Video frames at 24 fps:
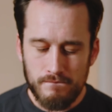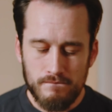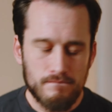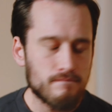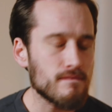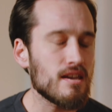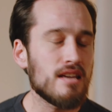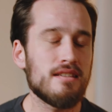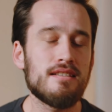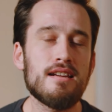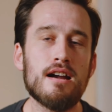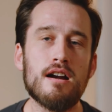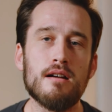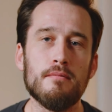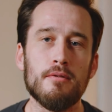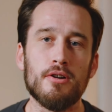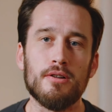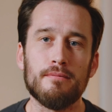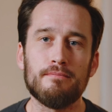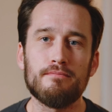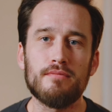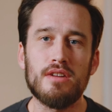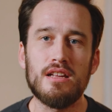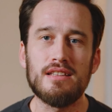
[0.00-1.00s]
It's terrible.
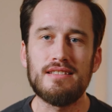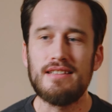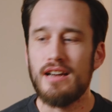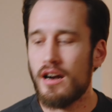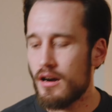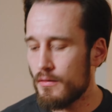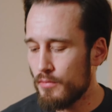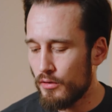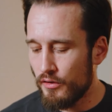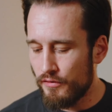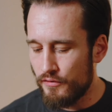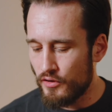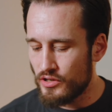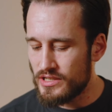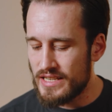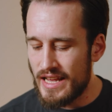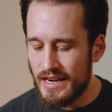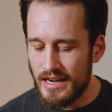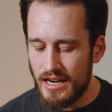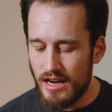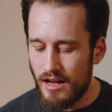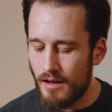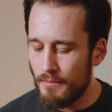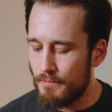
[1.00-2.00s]
It's terrible for
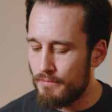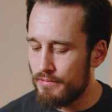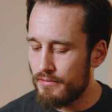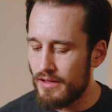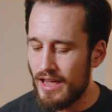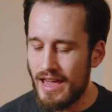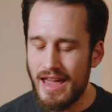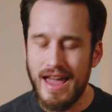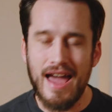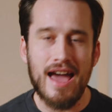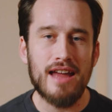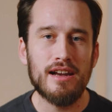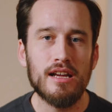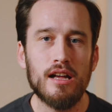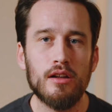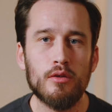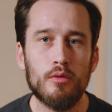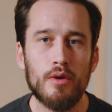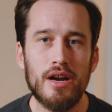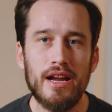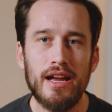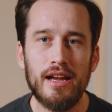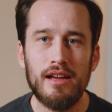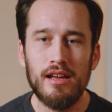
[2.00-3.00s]
setting up a handheld
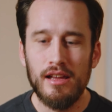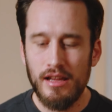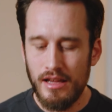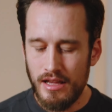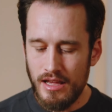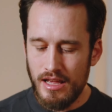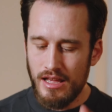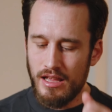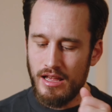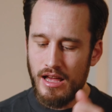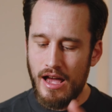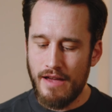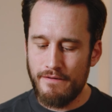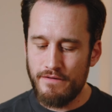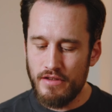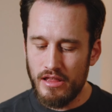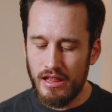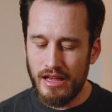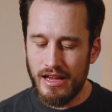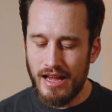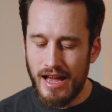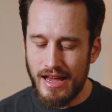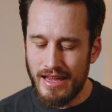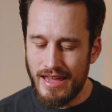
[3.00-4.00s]
rig. I feel
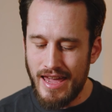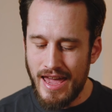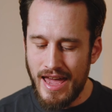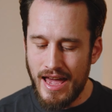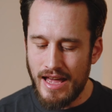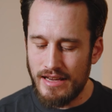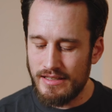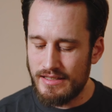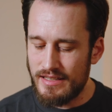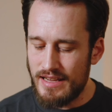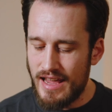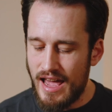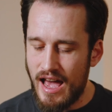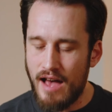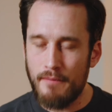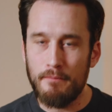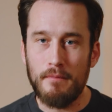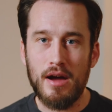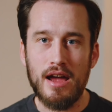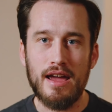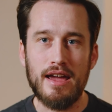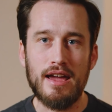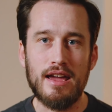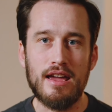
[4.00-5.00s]
like I can't have
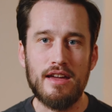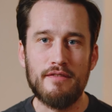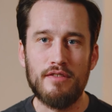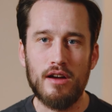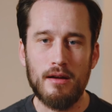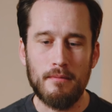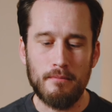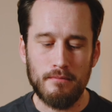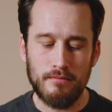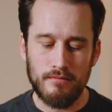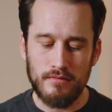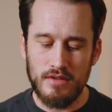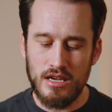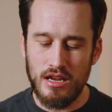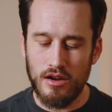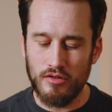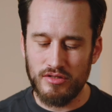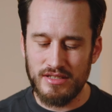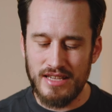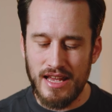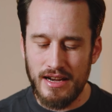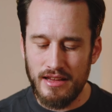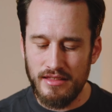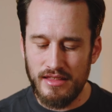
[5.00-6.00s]
if I'm,
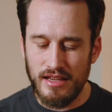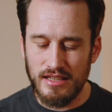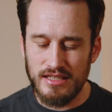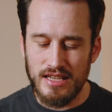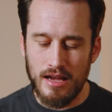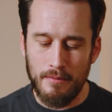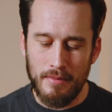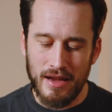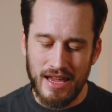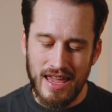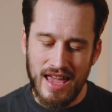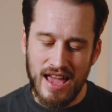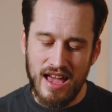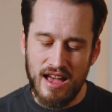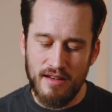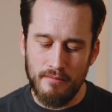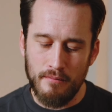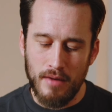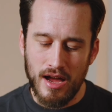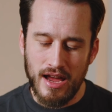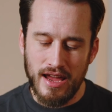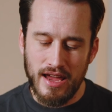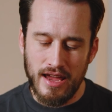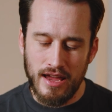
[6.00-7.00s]
setting things up, I can't have
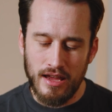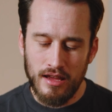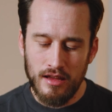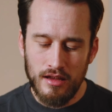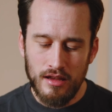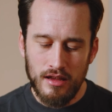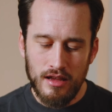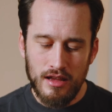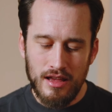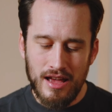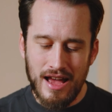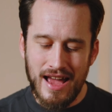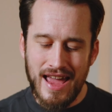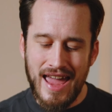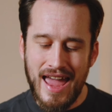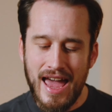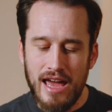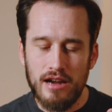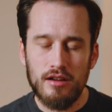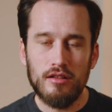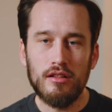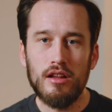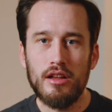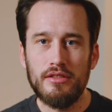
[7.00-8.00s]
a
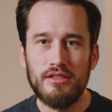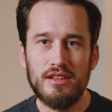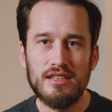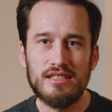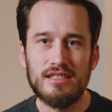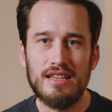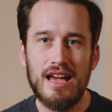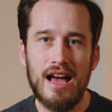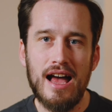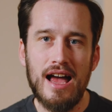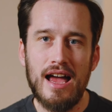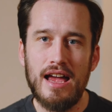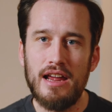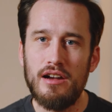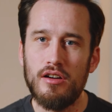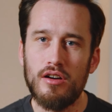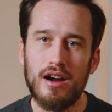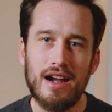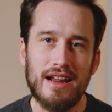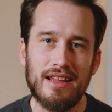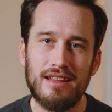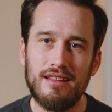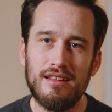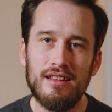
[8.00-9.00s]
handle on this side, or
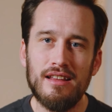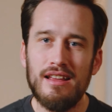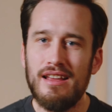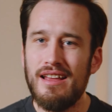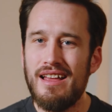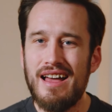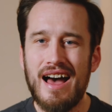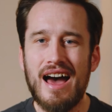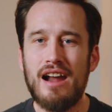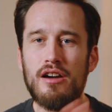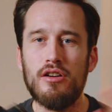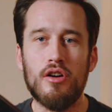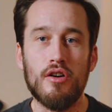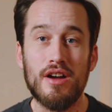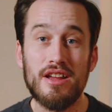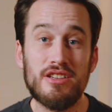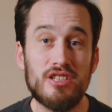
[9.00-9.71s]
I don't know.